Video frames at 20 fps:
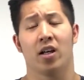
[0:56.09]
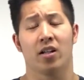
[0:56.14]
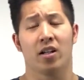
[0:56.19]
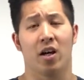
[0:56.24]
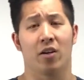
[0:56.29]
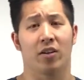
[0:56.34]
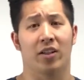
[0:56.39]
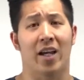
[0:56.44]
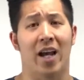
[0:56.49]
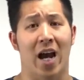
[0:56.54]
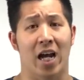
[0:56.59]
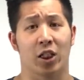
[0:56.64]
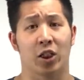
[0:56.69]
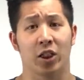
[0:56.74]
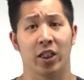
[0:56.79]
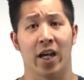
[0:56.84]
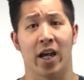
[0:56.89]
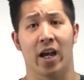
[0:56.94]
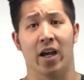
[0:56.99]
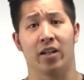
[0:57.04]
Now, the
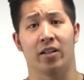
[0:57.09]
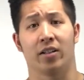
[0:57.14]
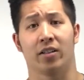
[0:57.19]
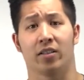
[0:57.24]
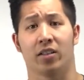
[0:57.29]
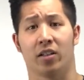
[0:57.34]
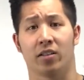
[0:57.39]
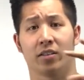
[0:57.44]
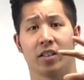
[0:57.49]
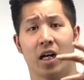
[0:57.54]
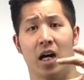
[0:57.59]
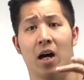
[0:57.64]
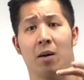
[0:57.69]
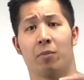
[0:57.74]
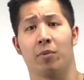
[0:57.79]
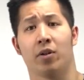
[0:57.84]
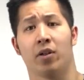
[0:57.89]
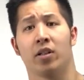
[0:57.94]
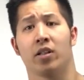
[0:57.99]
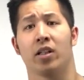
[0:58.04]
catching hand is on
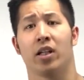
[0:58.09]
top,